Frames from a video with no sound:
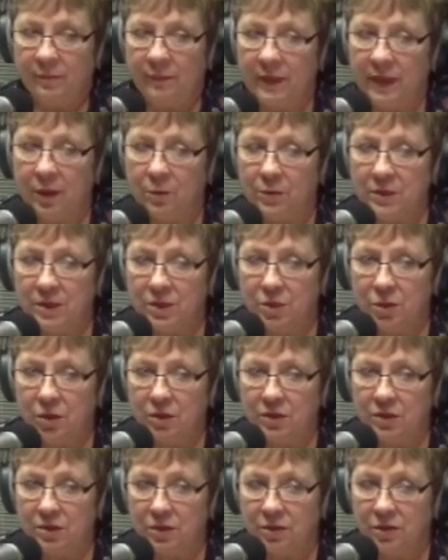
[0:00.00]
That was
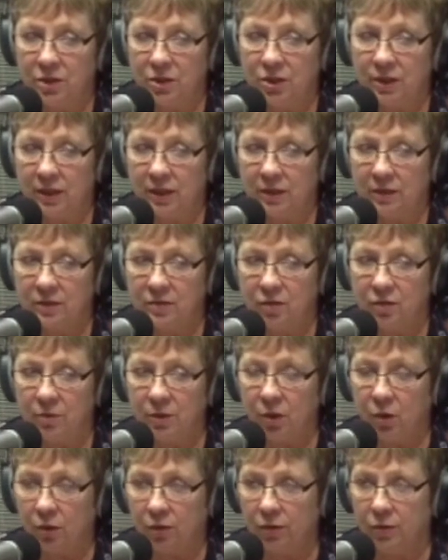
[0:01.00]
Dots on the Shelves from
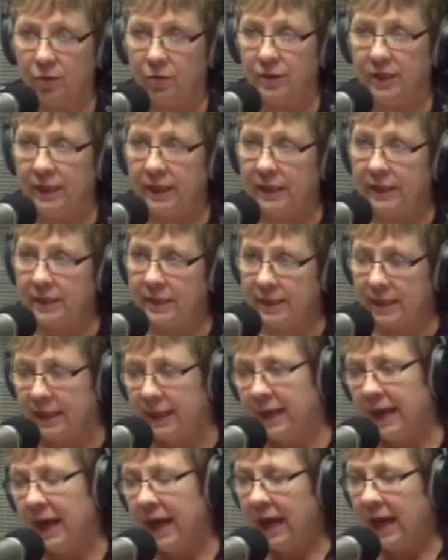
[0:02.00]
Yothu Yindi.
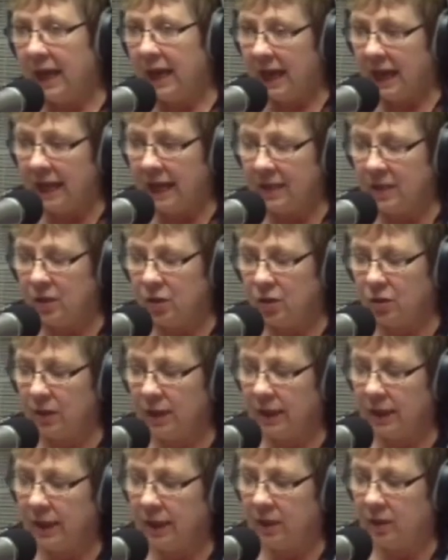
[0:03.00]
And you're
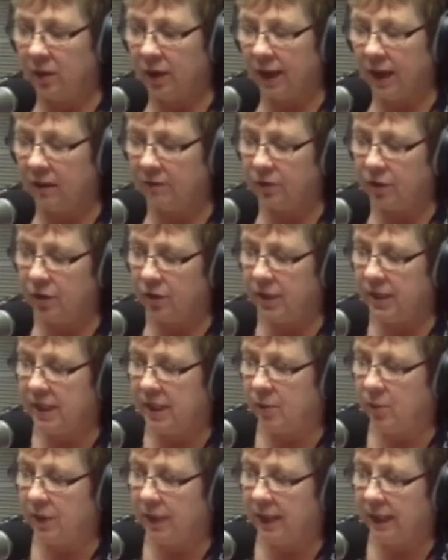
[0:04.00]
here on Afternoon Tea
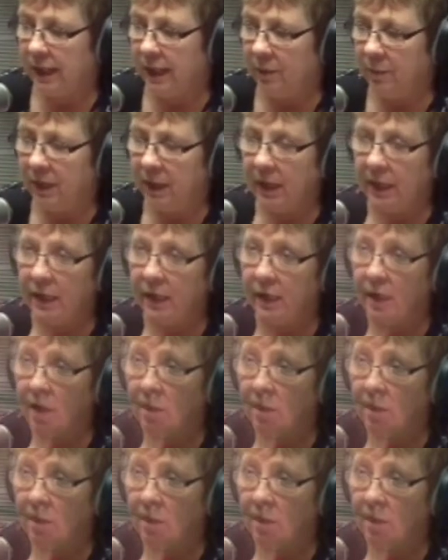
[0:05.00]
with Gilly Magee, and